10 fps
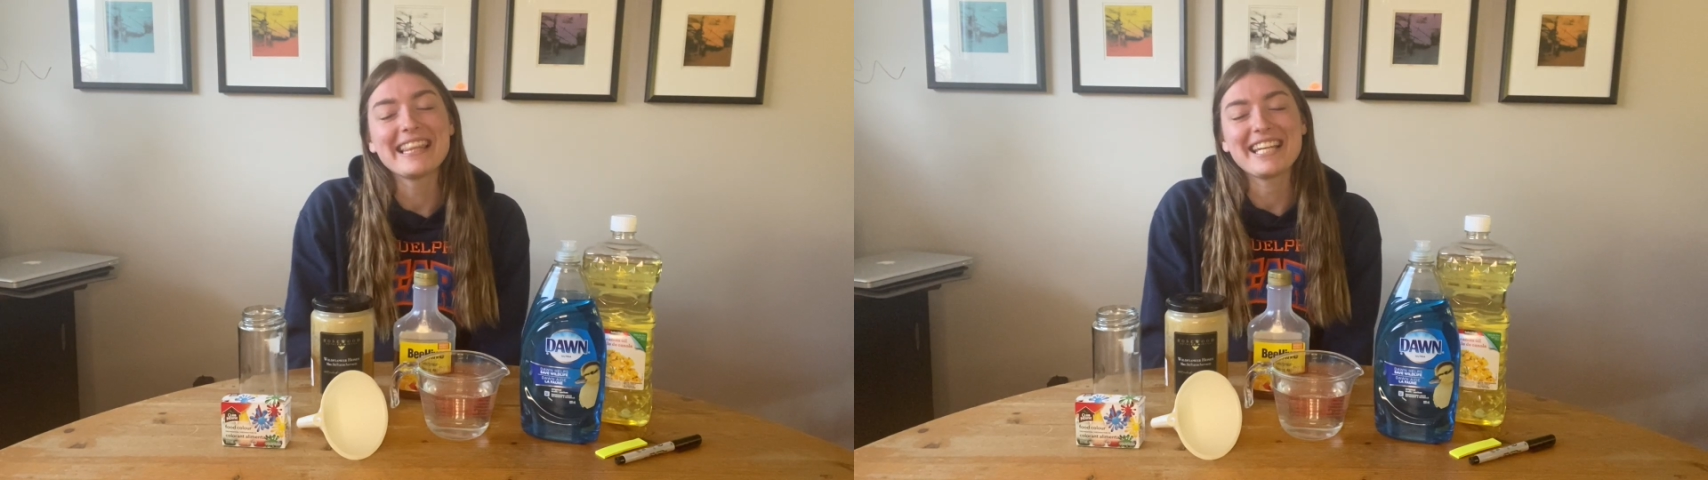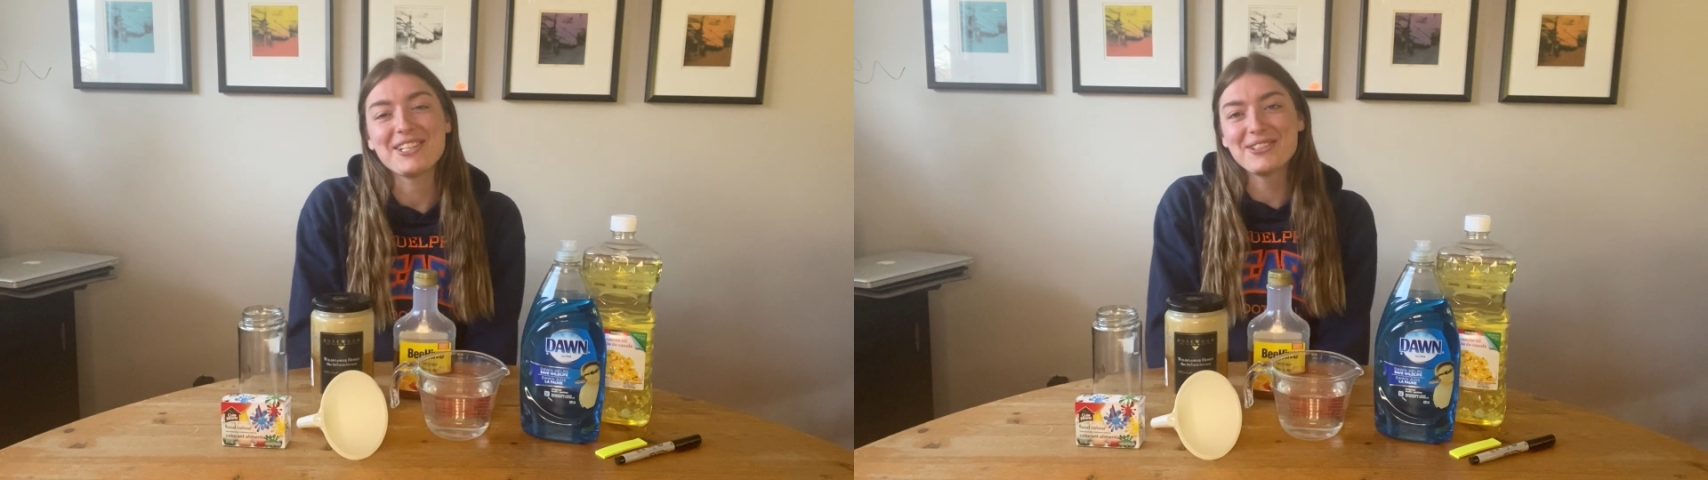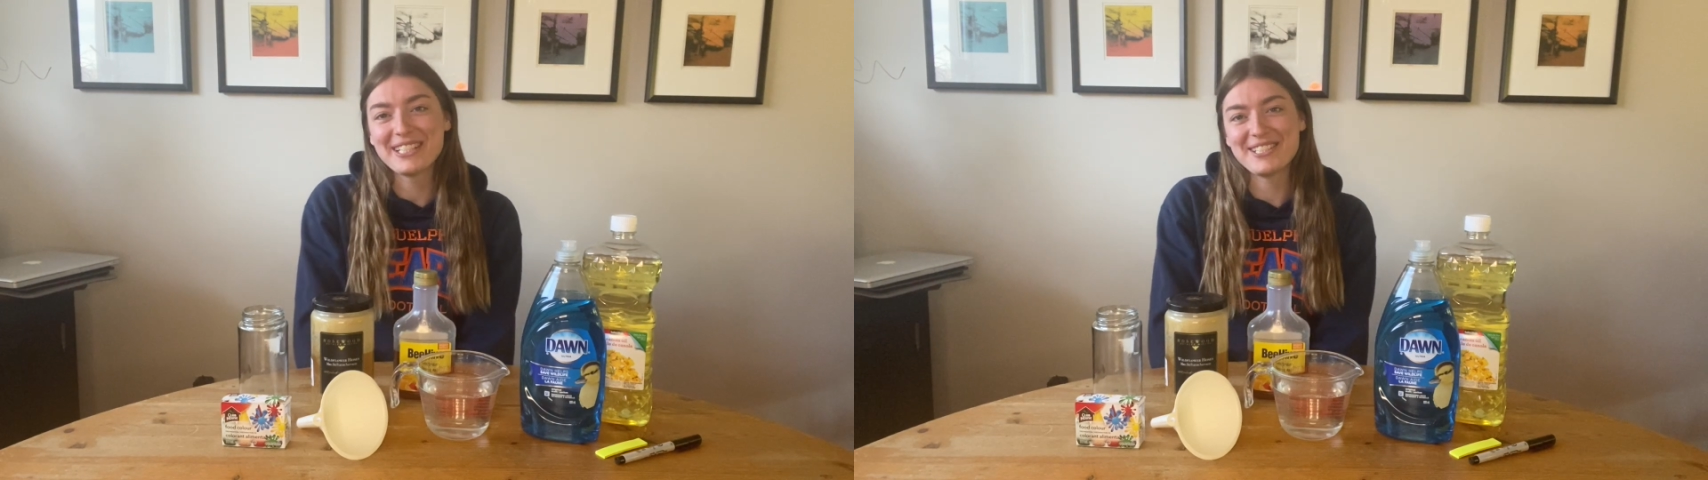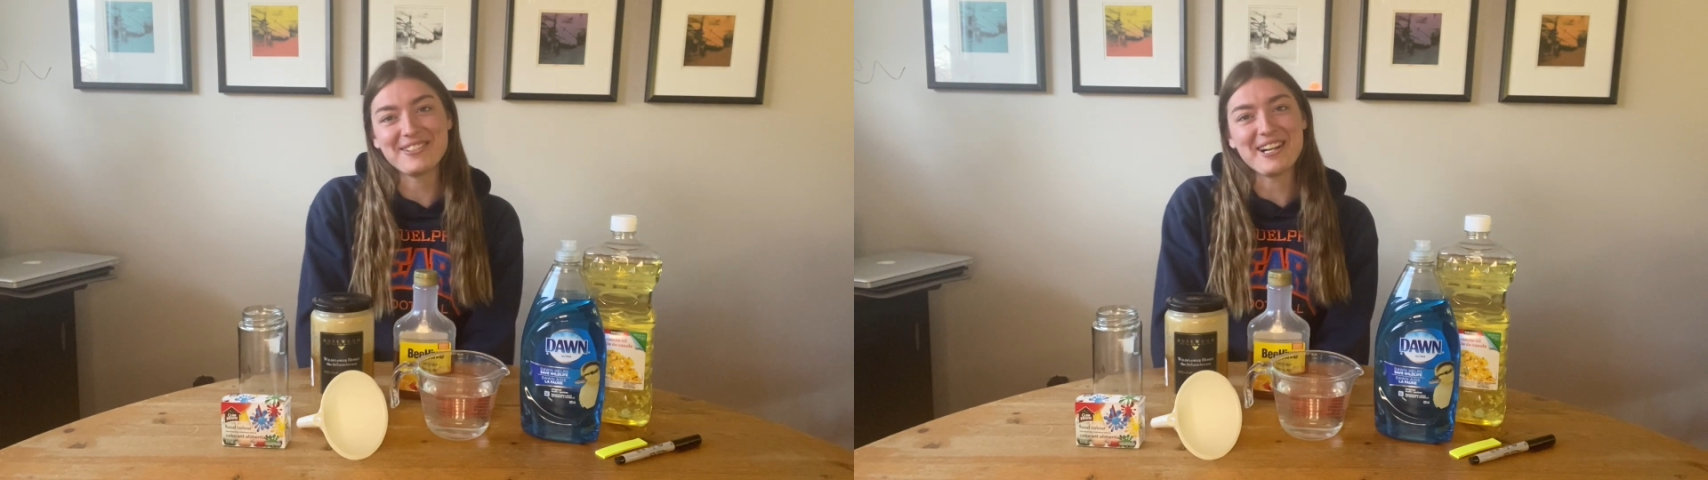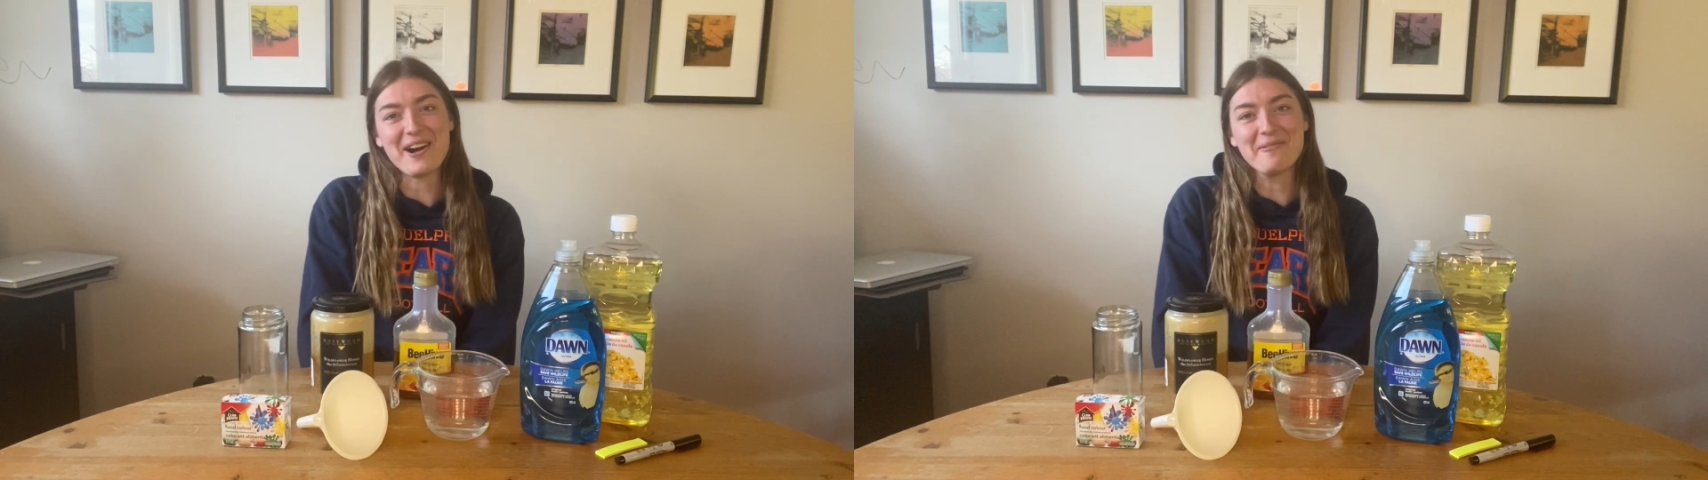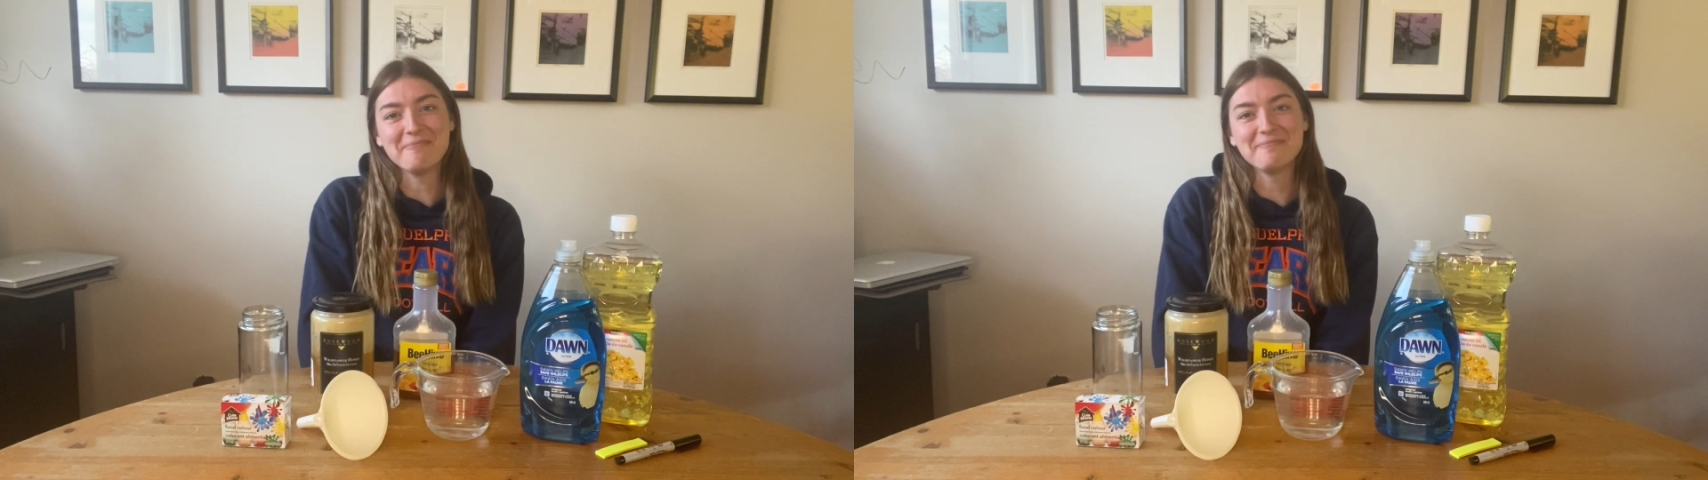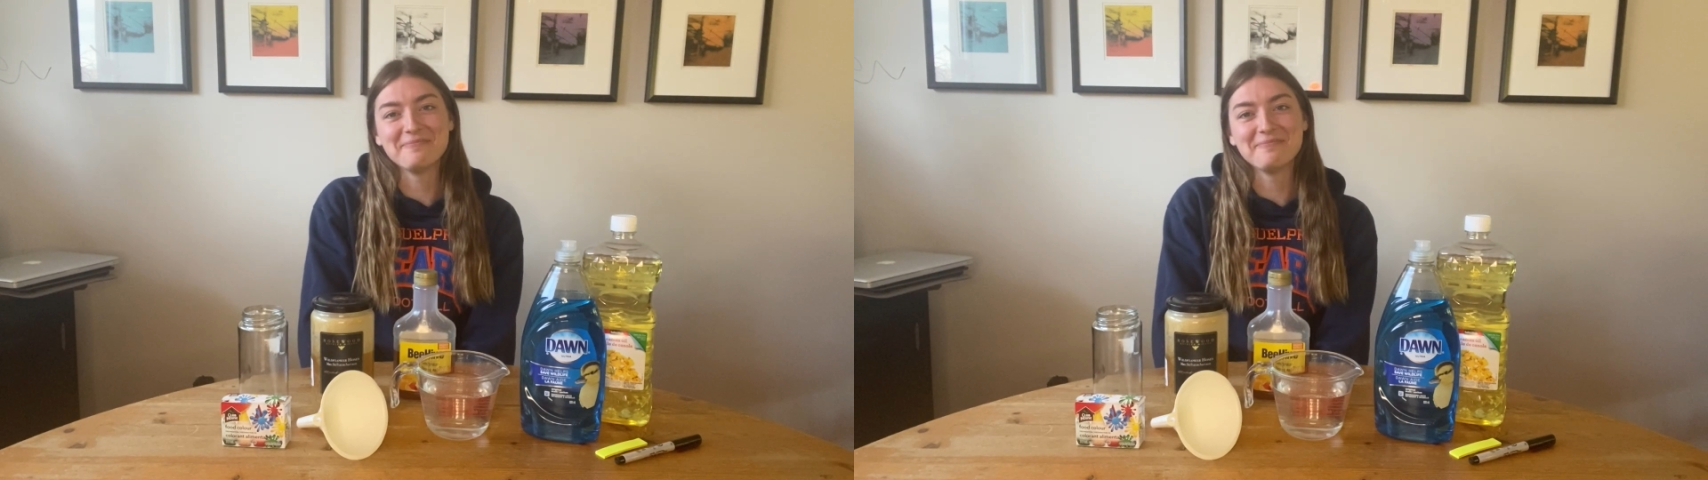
that you can do at home.